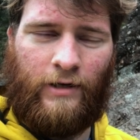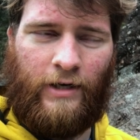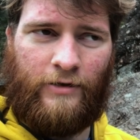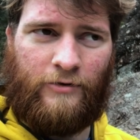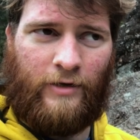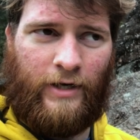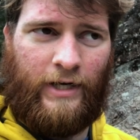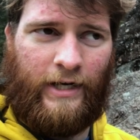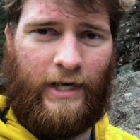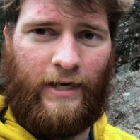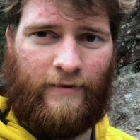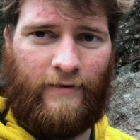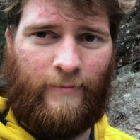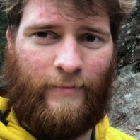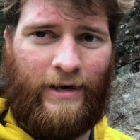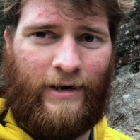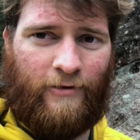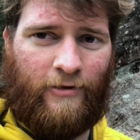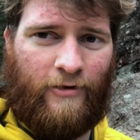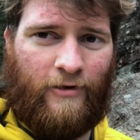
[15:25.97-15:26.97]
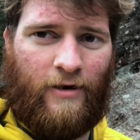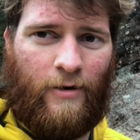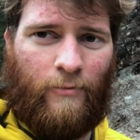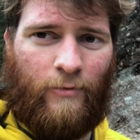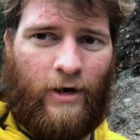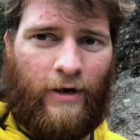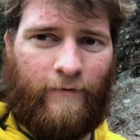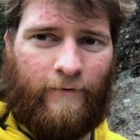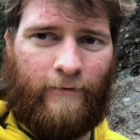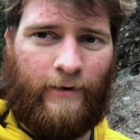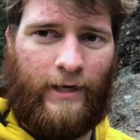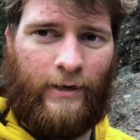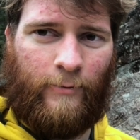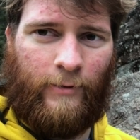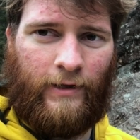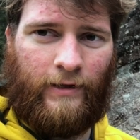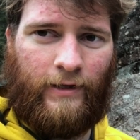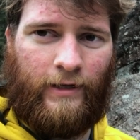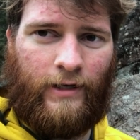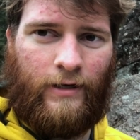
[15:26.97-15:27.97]
I try to get them out somewhat
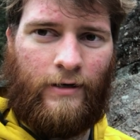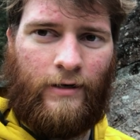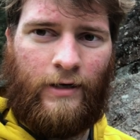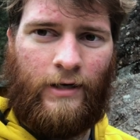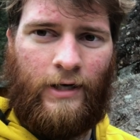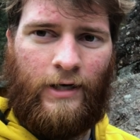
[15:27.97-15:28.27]
frequently,